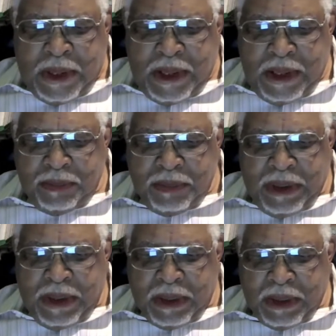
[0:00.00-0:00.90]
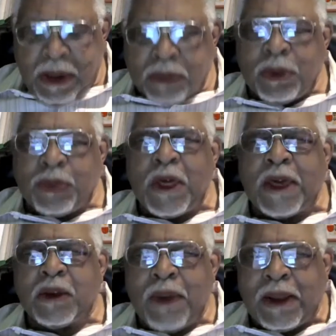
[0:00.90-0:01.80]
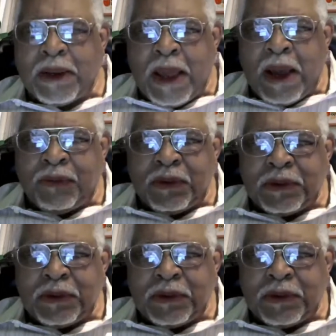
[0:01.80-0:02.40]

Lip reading: Amen. God, we thank you right now